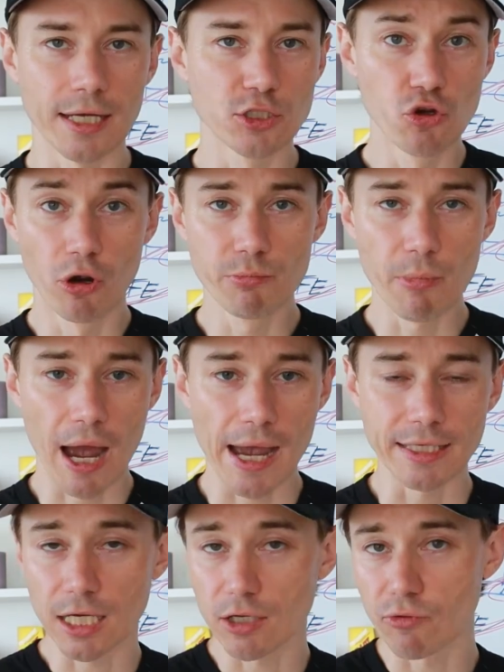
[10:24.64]
join my
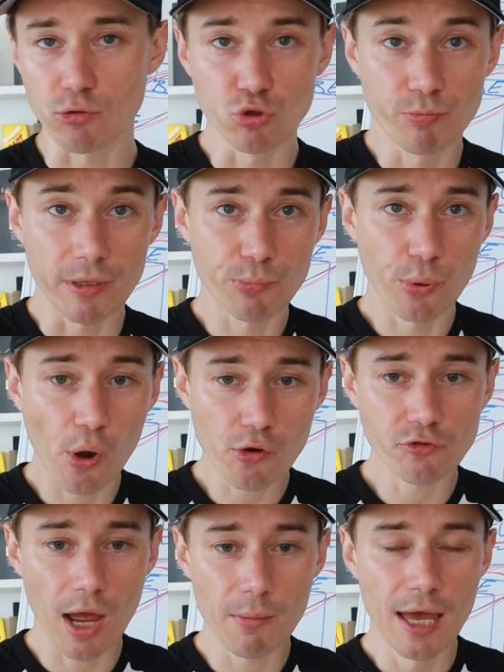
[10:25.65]
Tech Recruitment
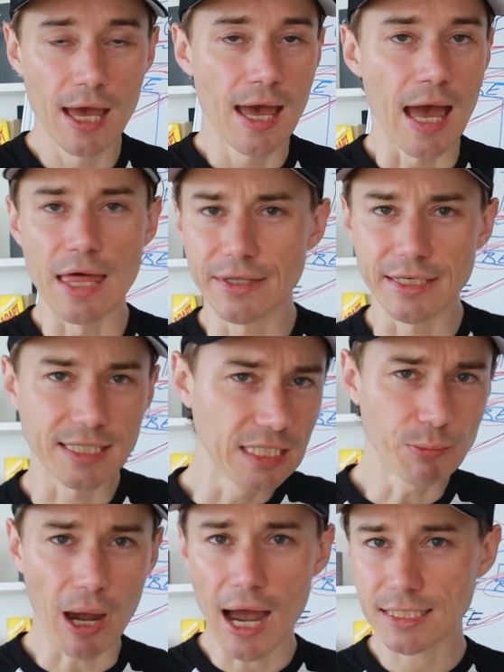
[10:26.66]
program, and they
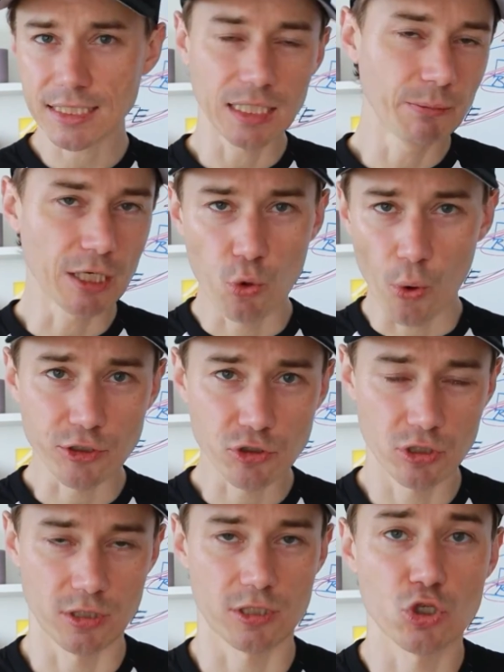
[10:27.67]
keep asking me
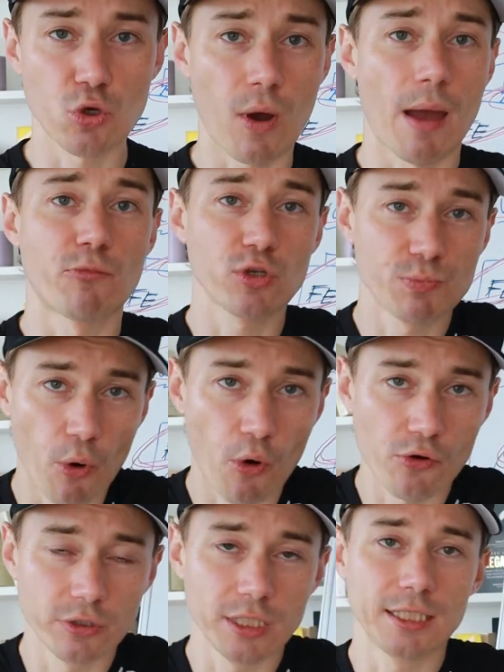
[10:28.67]
questions. So I'm
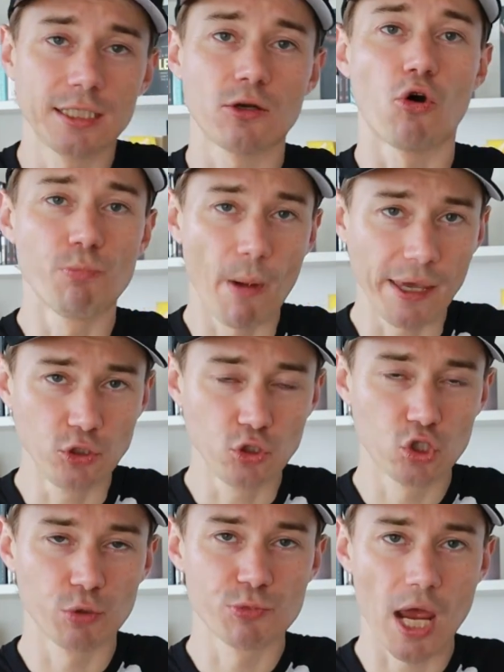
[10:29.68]
responding on my
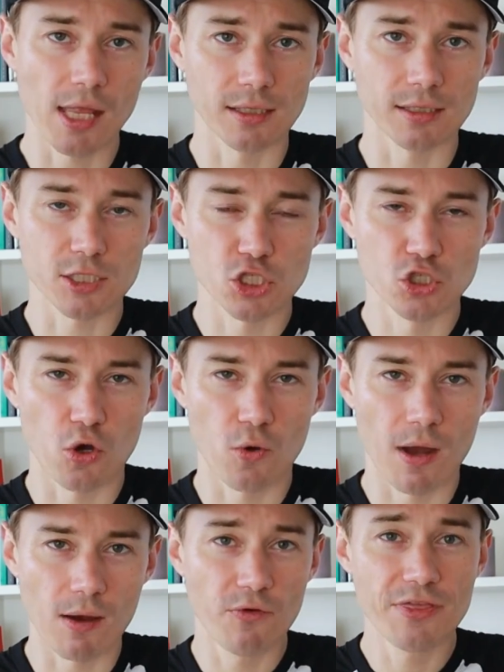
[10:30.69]
YouTube channel.
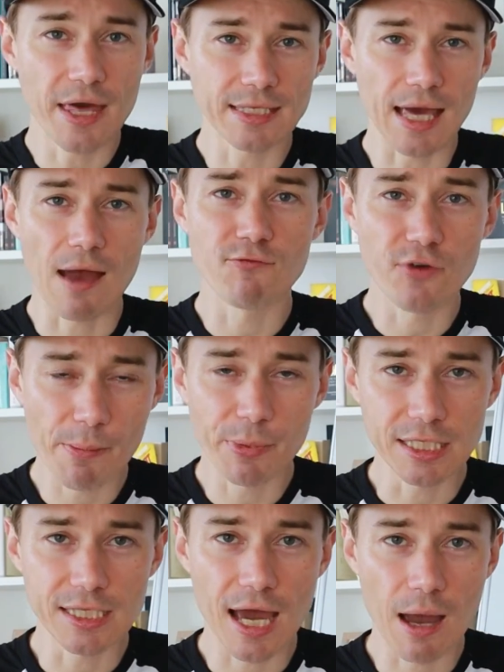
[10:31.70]
So with that, I'm wrapping
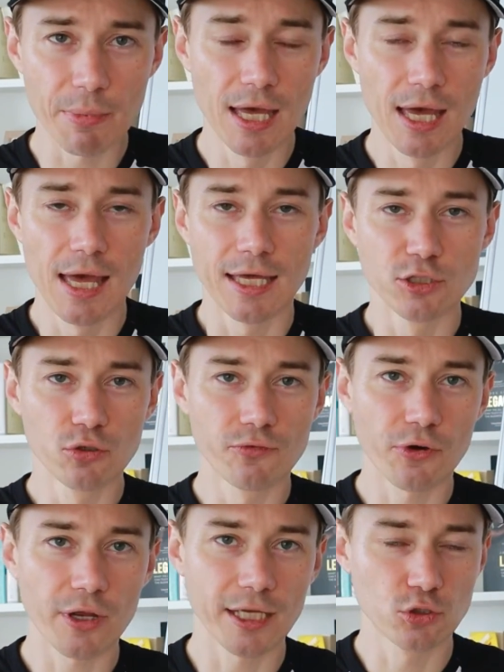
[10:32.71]
it up. Don't
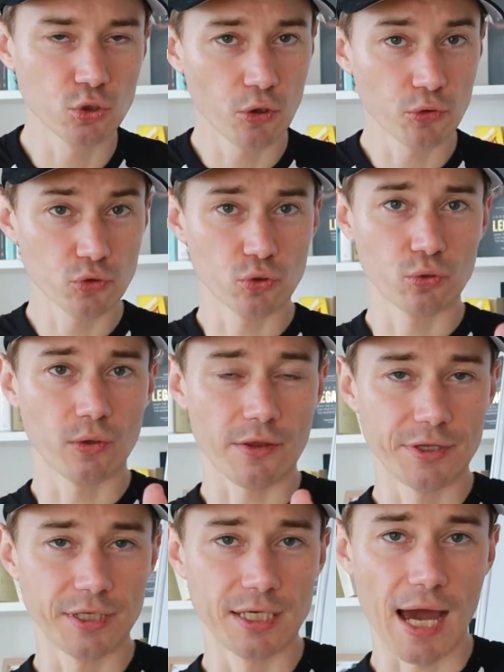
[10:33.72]
forget to go to
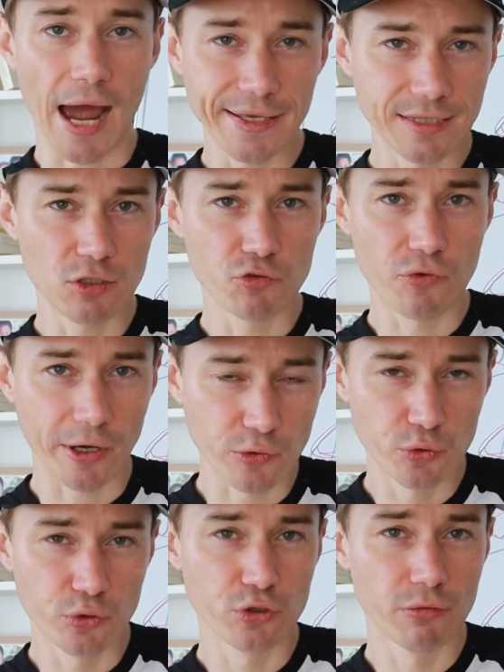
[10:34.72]
the
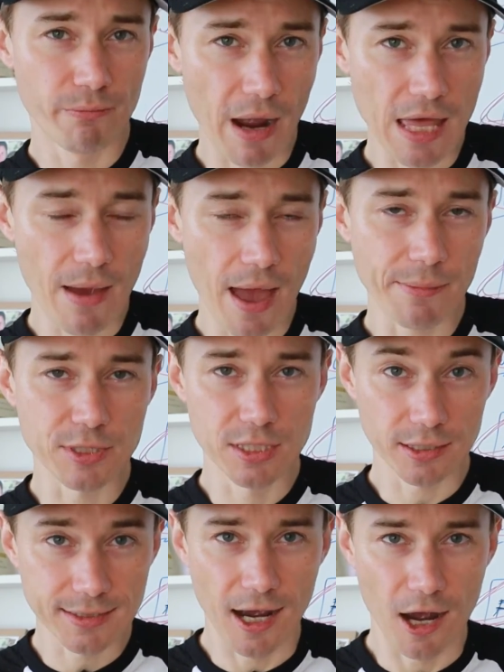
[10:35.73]

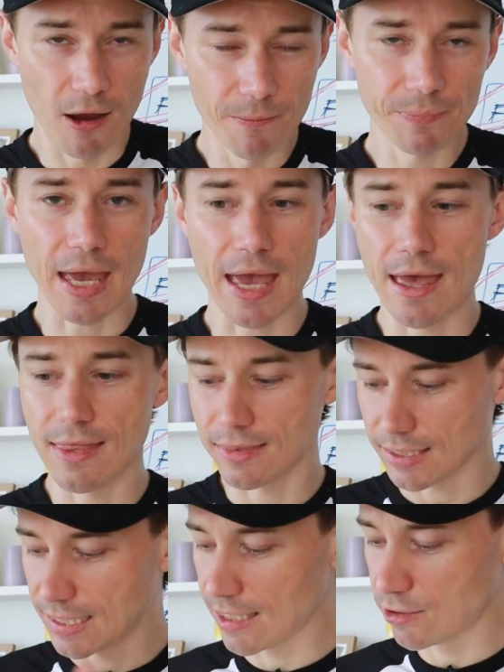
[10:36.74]
itrecruitermindmaps.com
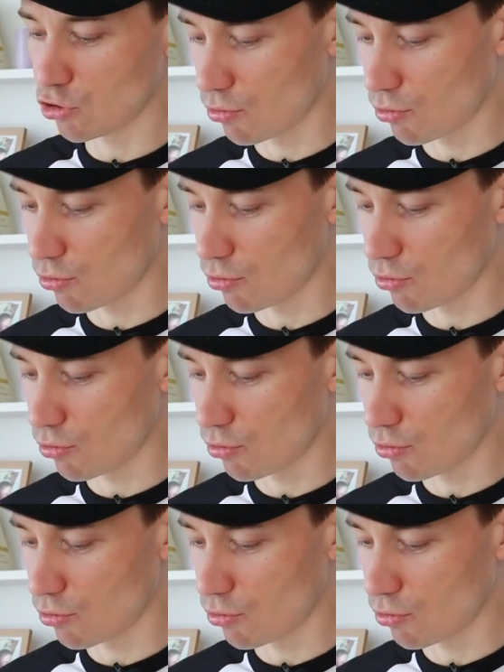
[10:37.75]
and get your